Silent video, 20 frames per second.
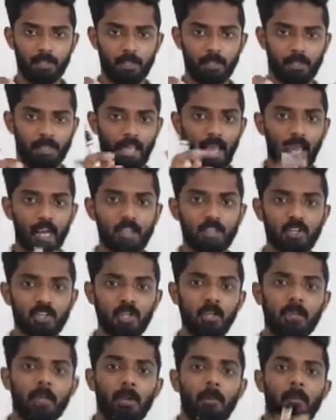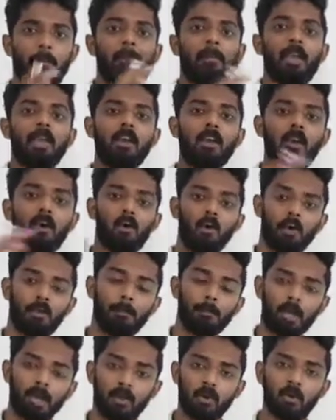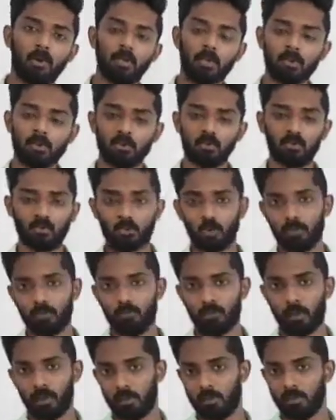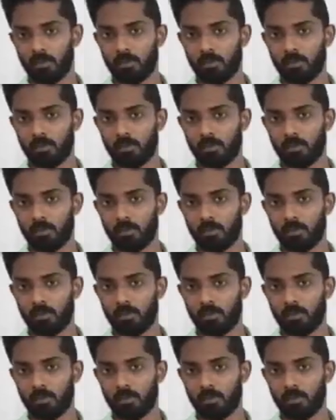the action may or may not fulfill.